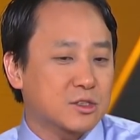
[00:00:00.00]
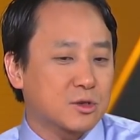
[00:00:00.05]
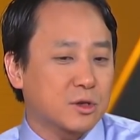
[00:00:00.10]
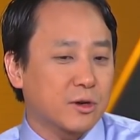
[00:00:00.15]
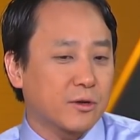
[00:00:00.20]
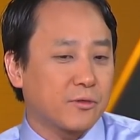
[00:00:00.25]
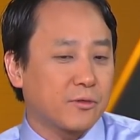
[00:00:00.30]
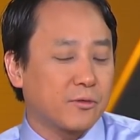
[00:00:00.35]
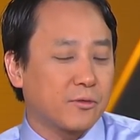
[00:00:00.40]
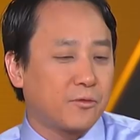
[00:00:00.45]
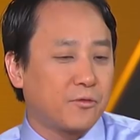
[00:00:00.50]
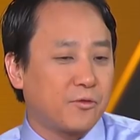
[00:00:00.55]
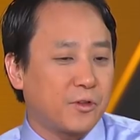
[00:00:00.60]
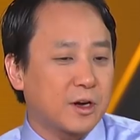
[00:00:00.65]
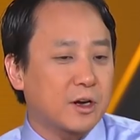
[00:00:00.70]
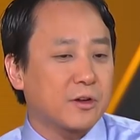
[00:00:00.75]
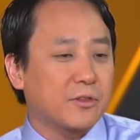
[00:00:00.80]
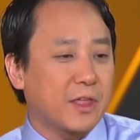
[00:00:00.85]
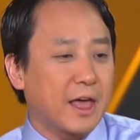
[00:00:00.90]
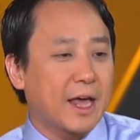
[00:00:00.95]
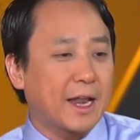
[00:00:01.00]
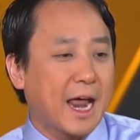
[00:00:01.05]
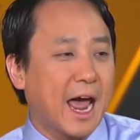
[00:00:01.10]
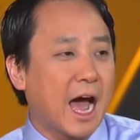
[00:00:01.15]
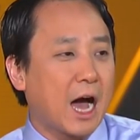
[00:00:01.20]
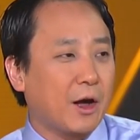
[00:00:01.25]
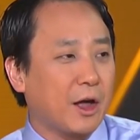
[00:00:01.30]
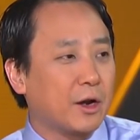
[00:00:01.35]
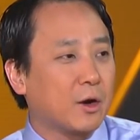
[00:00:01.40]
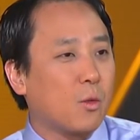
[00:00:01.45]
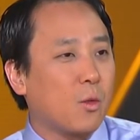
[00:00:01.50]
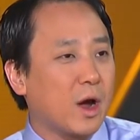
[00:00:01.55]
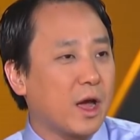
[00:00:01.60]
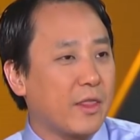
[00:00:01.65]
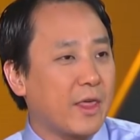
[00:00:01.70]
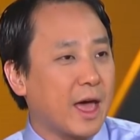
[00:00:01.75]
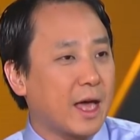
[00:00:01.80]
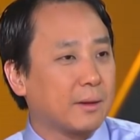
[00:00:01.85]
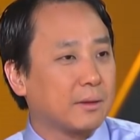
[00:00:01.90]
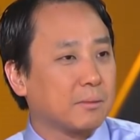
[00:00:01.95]
sort of figured that out in a way
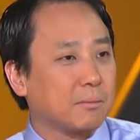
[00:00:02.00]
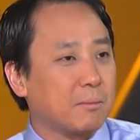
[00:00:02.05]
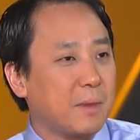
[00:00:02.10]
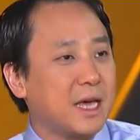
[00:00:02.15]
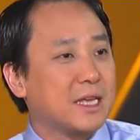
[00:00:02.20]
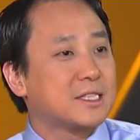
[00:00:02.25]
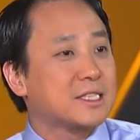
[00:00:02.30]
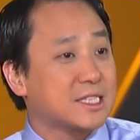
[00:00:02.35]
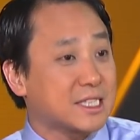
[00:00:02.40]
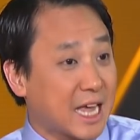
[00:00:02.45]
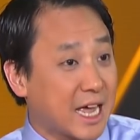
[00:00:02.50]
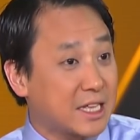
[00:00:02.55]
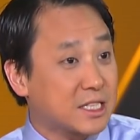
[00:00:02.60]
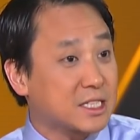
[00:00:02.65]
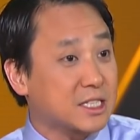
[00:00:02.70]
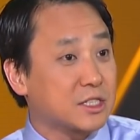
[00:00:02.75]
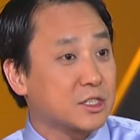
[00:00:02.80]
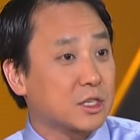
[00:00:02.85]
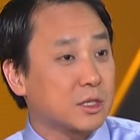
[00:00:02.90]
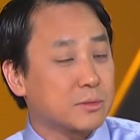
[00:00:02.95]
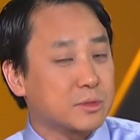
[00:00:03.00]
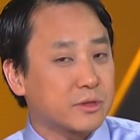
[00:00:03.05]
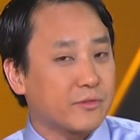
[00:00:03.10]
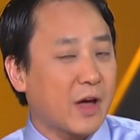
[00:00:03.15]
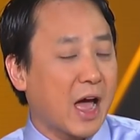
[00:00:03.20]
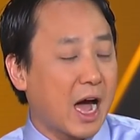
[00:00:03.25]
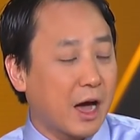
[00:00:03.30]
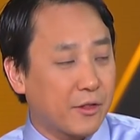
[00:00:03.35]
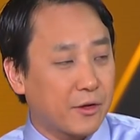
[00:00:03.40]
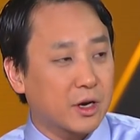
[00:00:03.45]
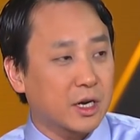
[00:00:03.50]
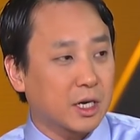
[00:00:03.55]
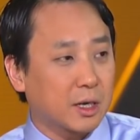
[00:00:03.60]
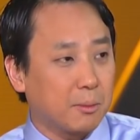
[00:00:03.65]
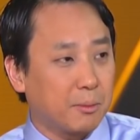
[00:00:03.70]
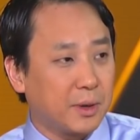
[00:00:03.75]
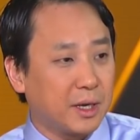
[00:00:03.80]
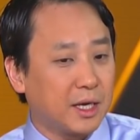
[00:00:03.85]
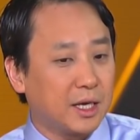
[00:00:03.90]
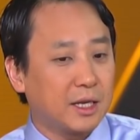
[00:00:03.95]
that made sense in terms of how they're going to
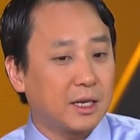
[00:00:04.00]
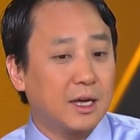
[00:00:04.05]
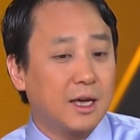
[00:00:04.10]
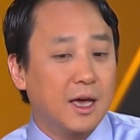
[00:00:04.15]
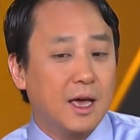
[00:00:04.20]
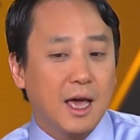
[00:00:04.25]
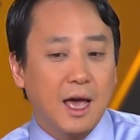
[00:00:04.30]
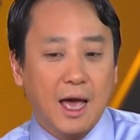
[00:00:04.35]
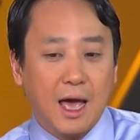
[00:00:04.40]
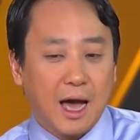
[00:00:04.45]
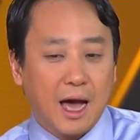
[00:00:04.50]
bid. Mm-hmm.